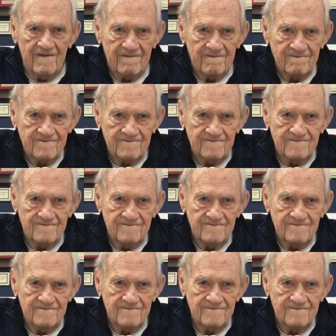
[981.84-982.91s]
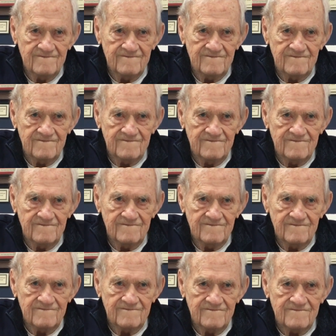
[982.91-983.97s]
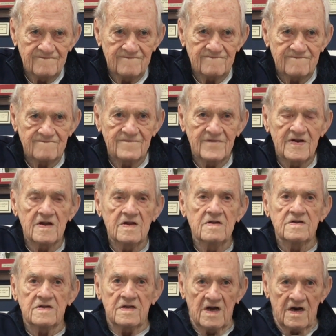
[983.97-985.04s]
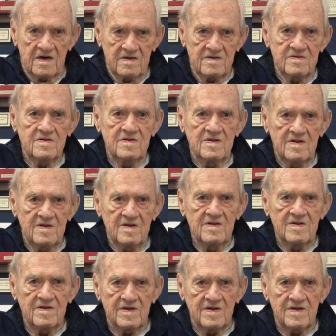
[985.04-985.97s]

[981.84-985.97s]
You taught German in the North as a teacher for many, many years.